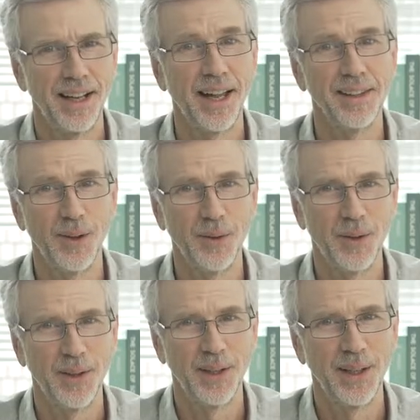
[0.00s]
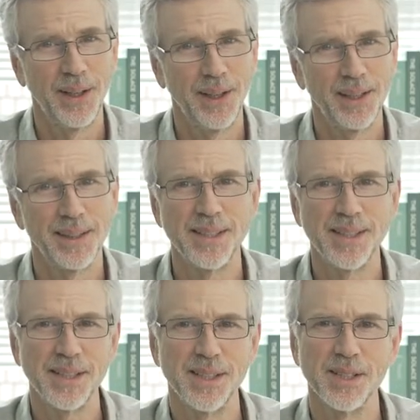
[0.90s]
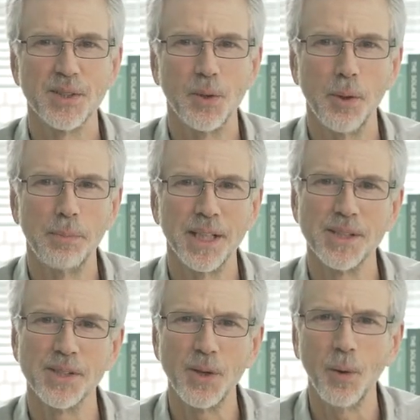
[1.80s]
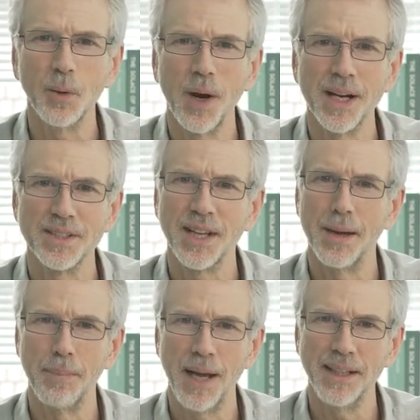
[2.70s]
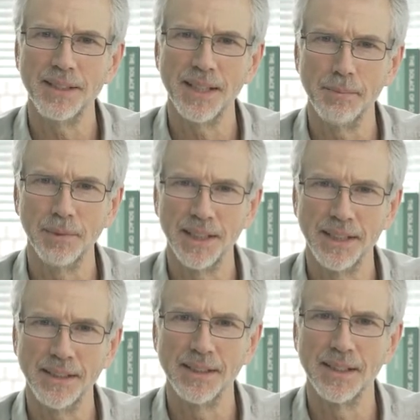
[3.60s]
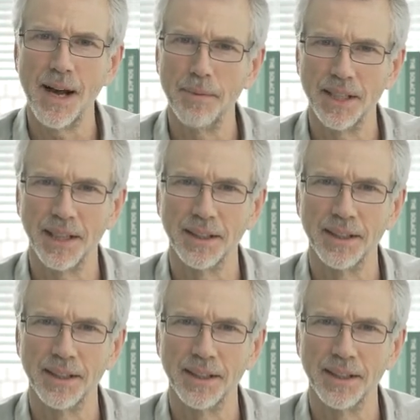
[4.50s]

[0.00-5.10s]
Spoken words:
Hello, this is the Scorpion Solar Watch campaign team lead, Dominic.